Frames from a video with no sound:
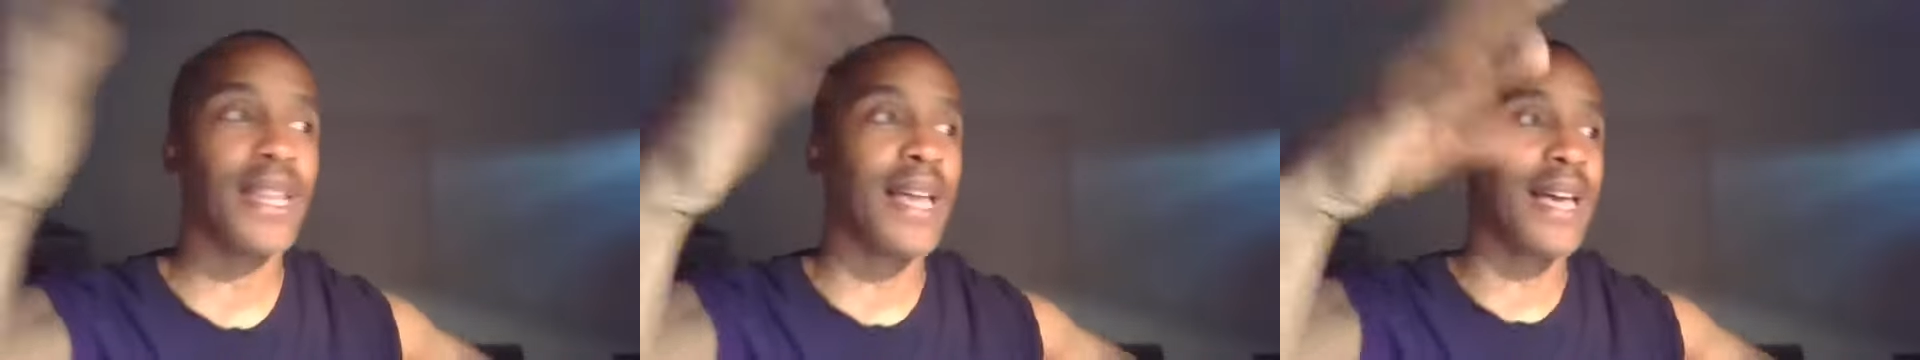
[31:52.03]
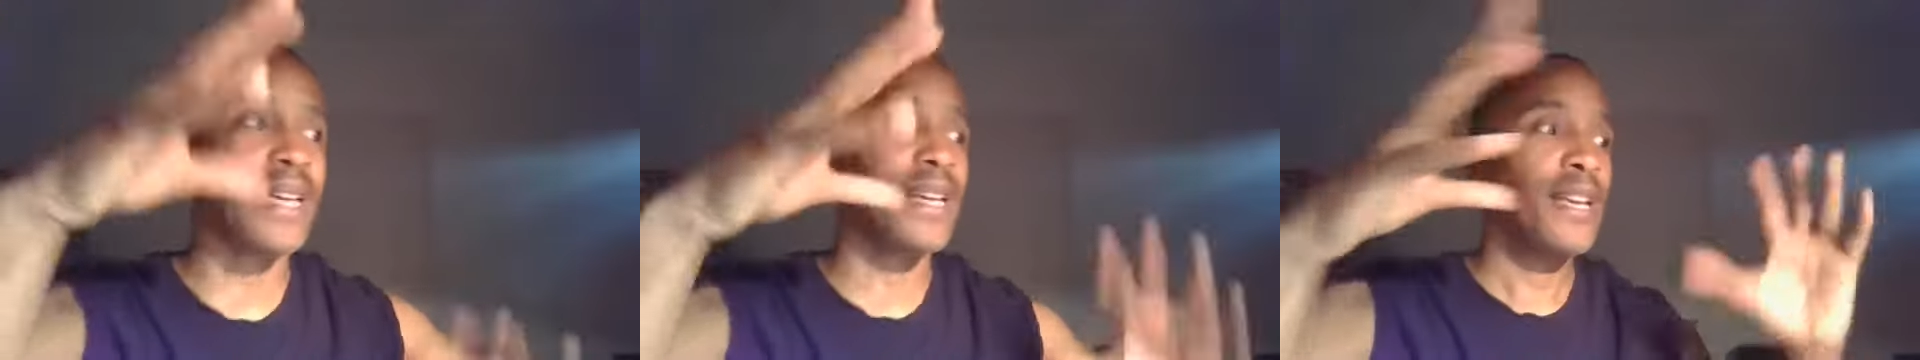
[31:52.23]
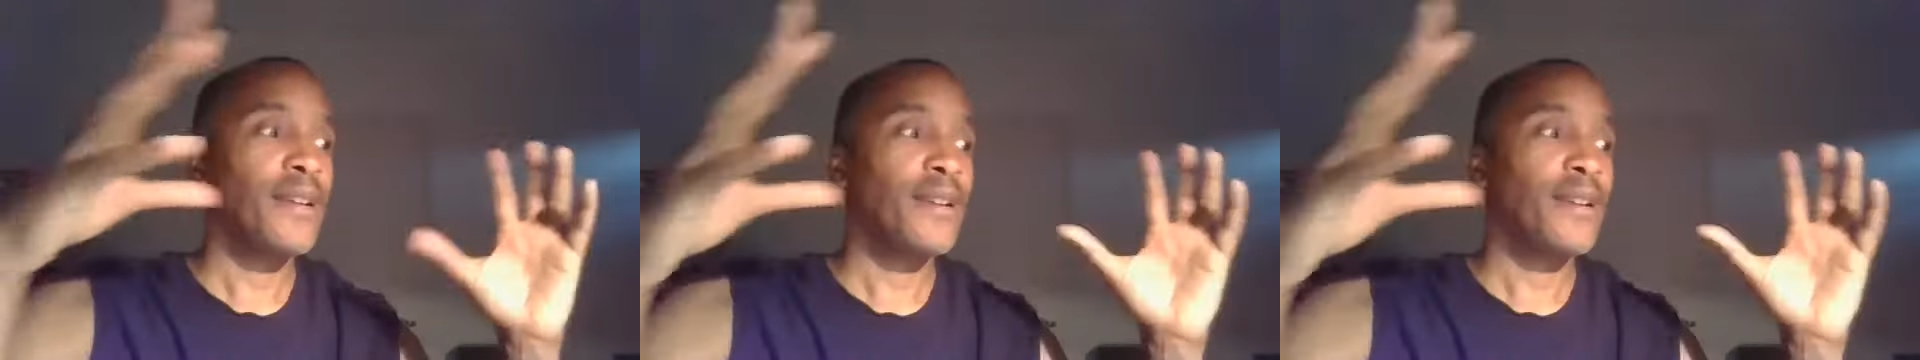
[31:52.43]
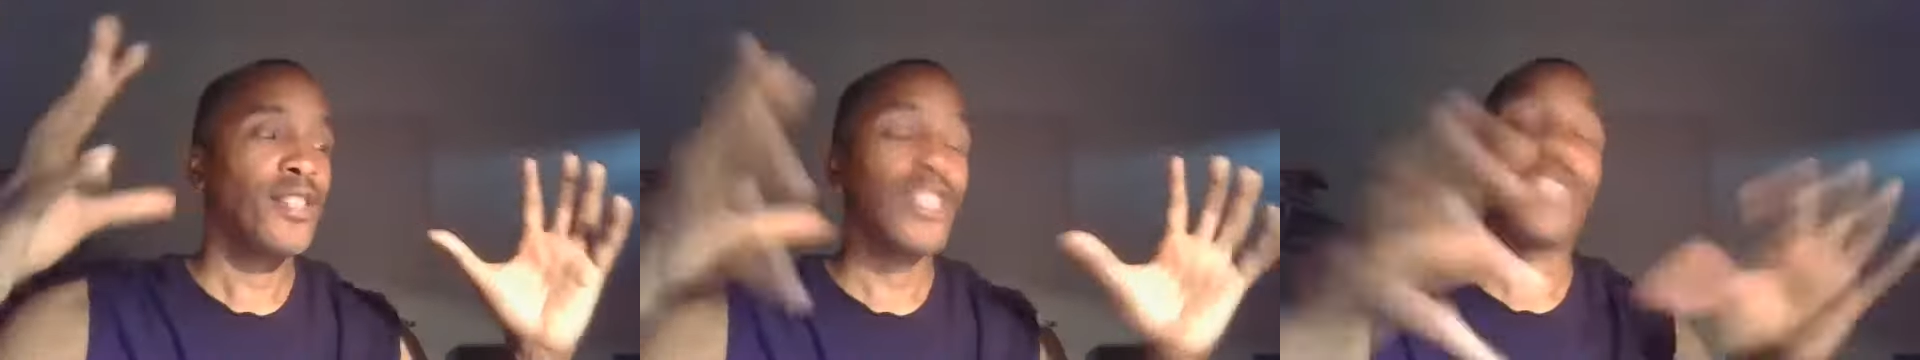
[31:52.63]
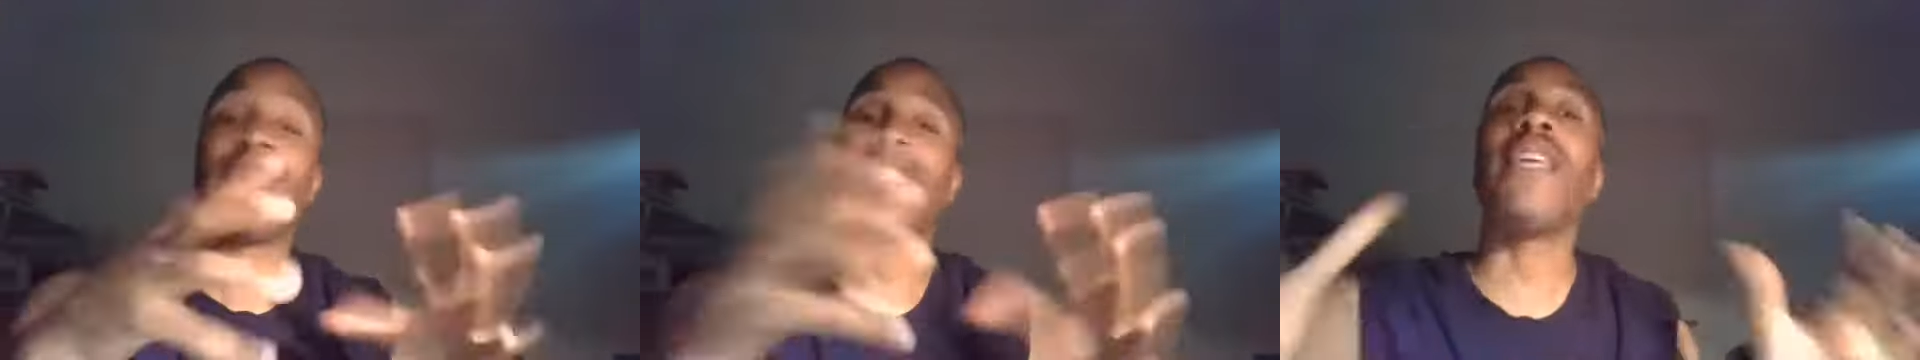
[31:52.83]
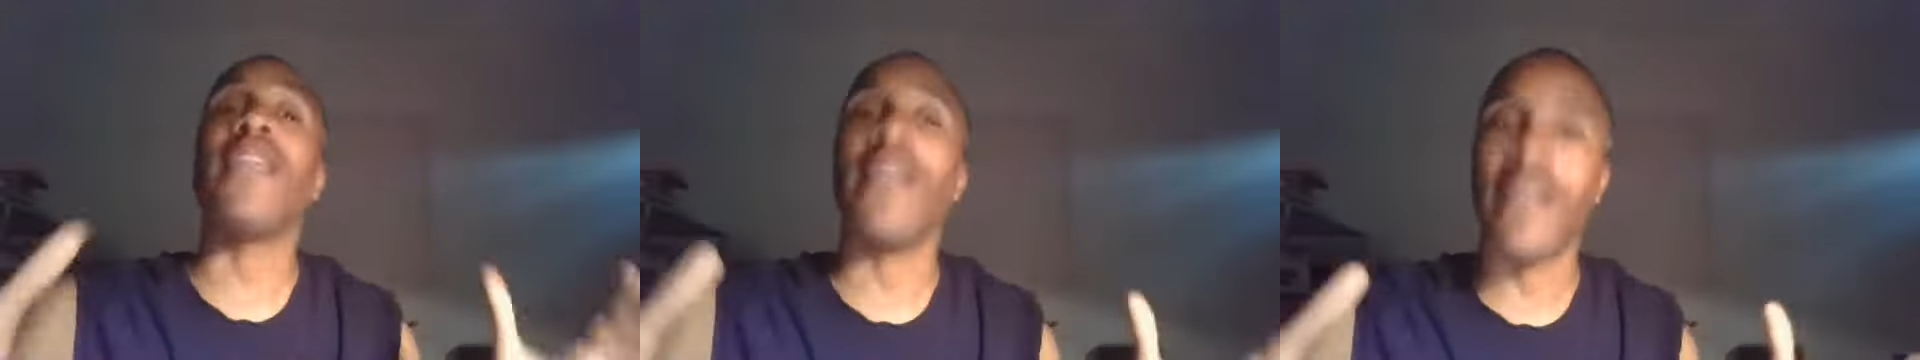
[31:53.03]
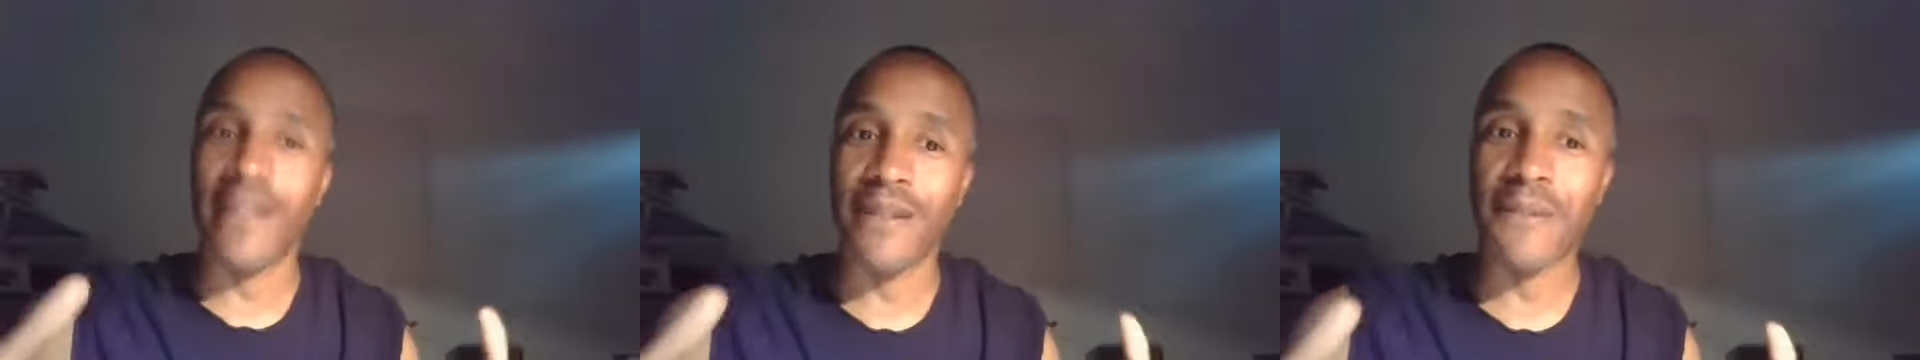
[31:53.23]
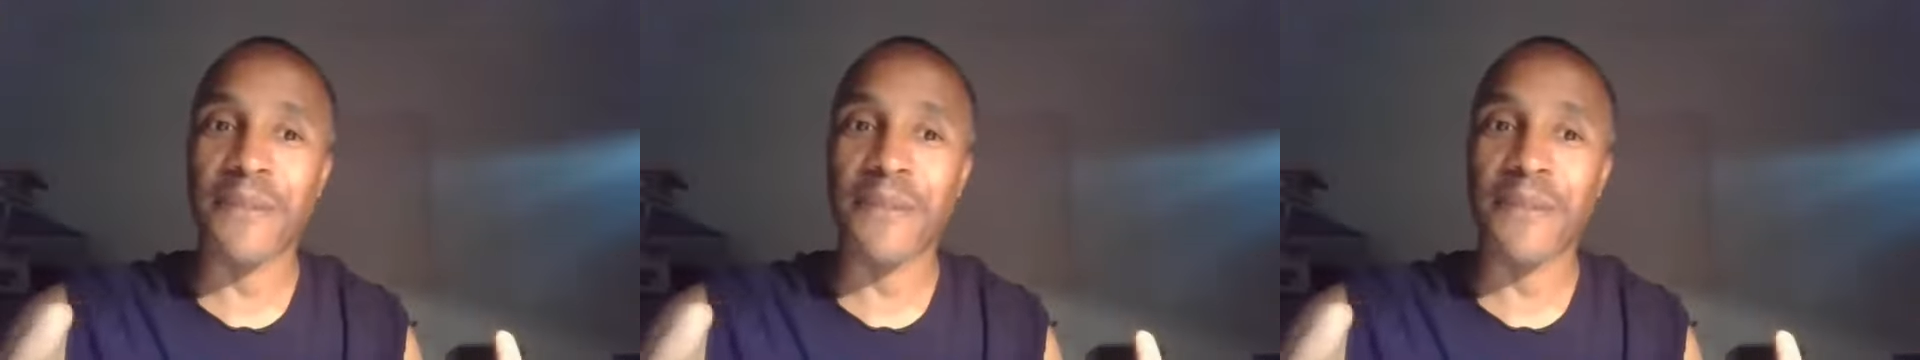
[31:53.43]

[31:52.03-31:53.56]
Like, to see it,